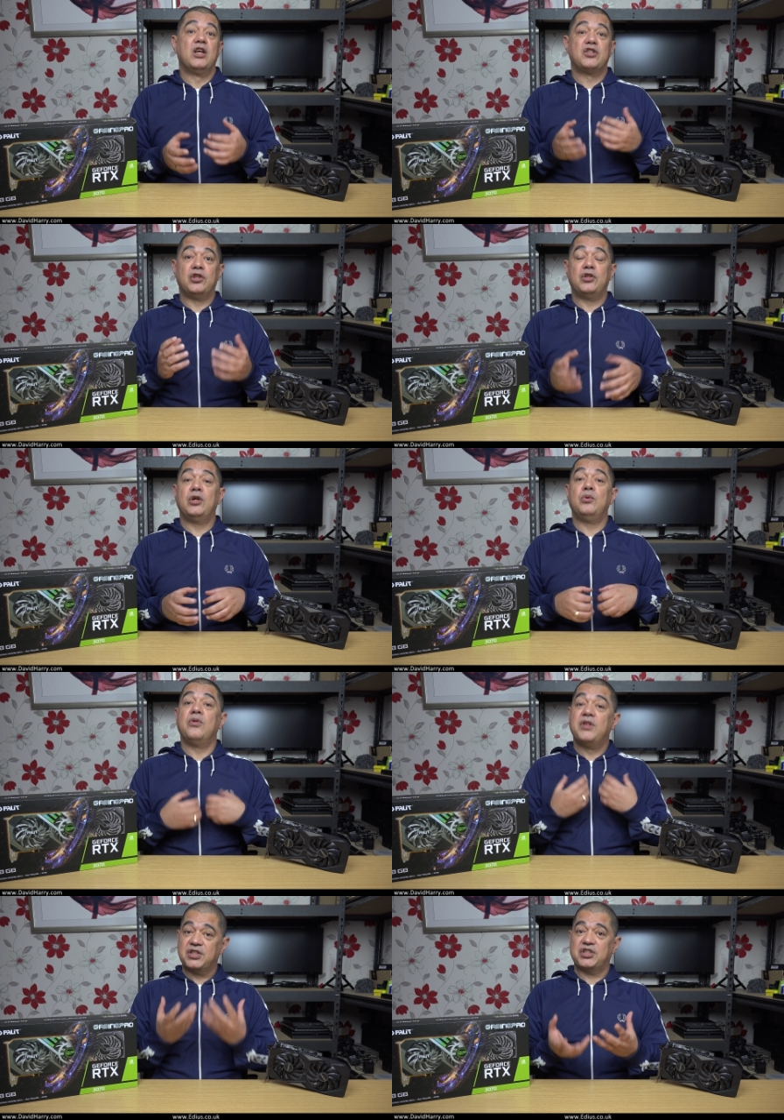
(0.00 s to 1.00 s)
to do
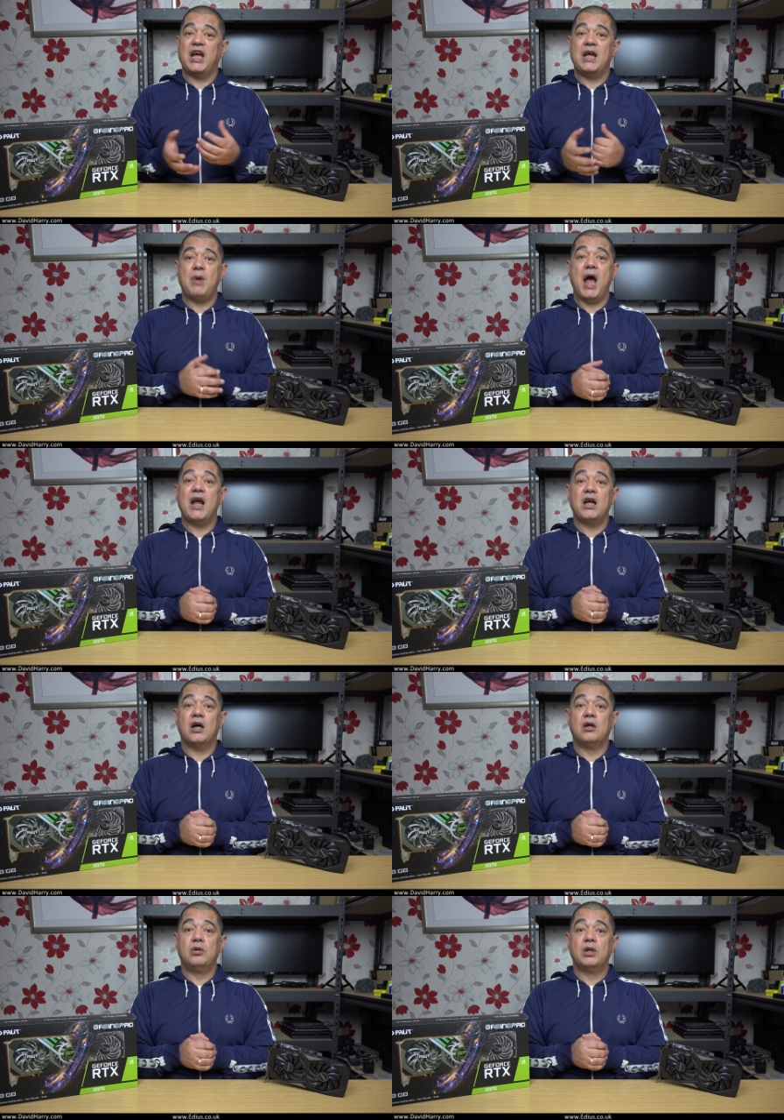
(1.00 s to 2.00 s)
the same
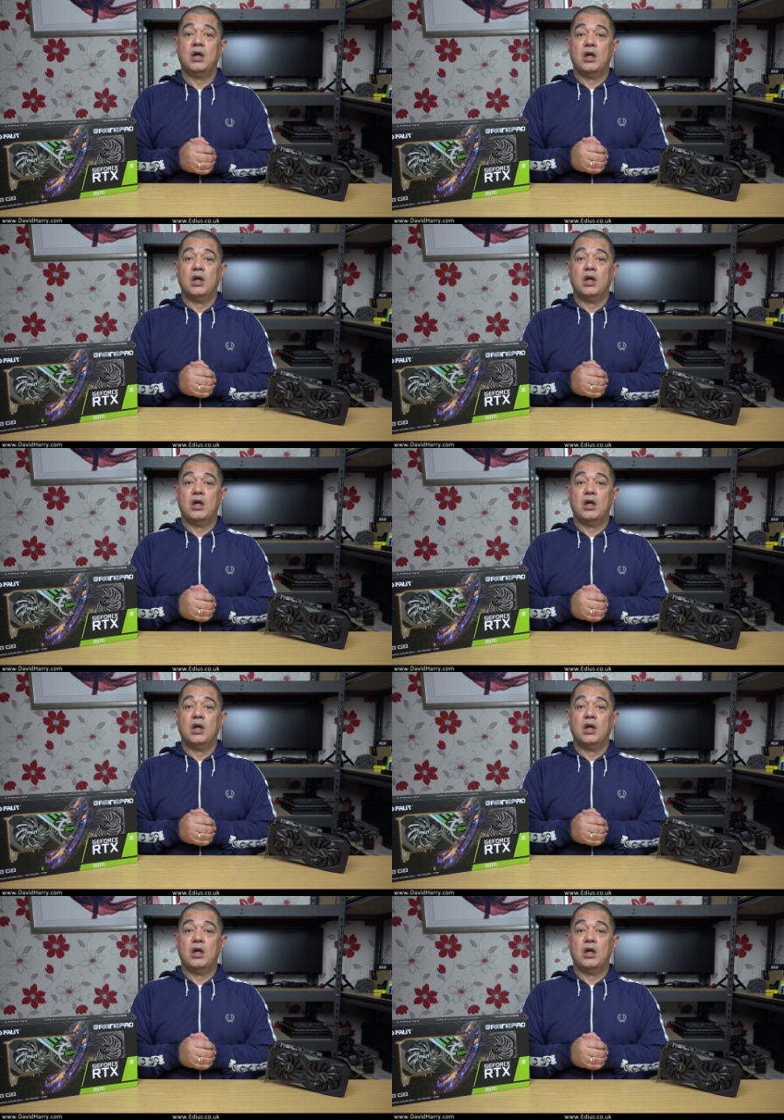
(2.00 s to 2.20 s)
encode.